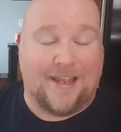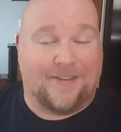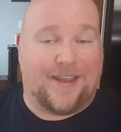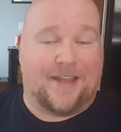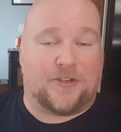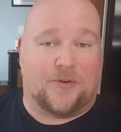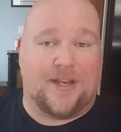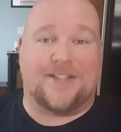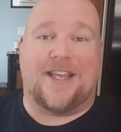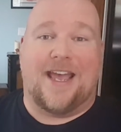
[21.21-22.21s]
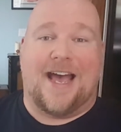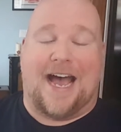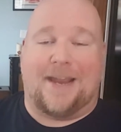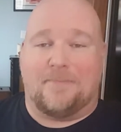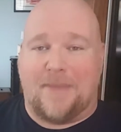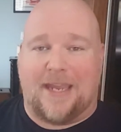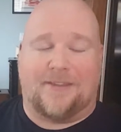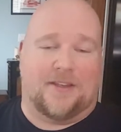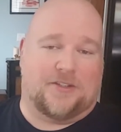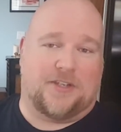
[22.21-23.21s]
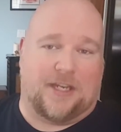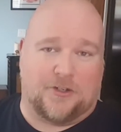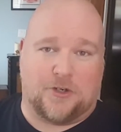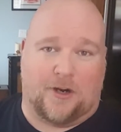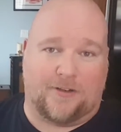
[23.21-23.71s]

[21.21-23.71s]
And the answer is I made this t-shirt.